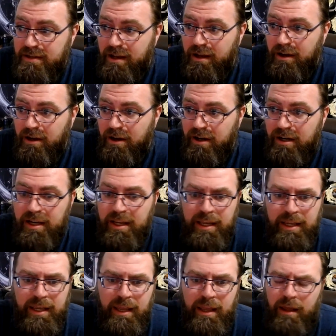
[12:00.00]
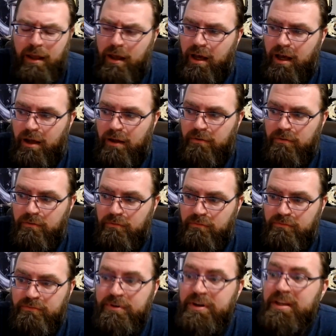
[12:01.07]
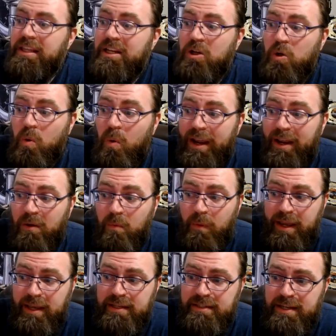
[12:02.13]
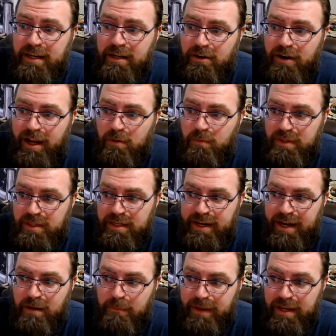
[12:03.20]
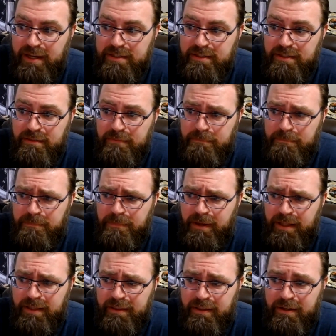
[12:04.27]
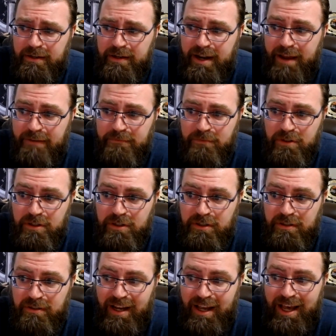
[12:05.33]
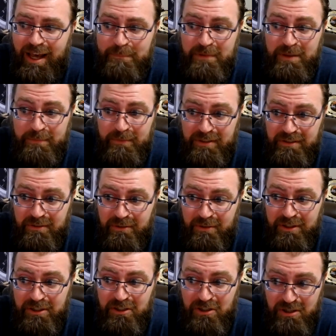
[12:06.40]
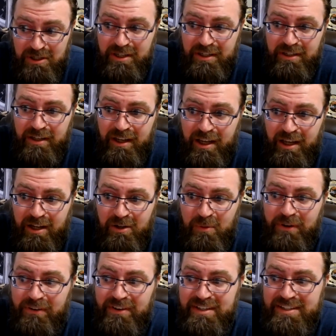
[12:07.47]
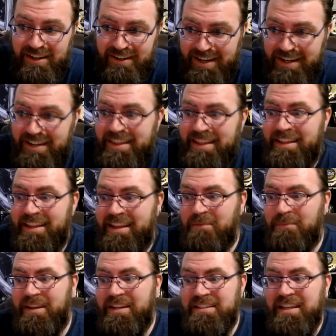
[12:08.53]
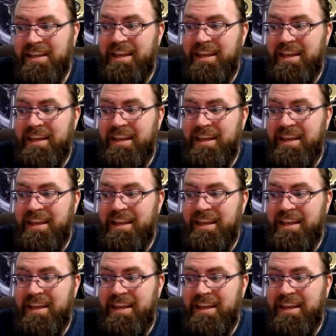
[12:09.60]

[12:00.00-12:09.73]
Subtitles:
are really quick ways to interact with the database, but they're never optimal or good queries that are hitting that database.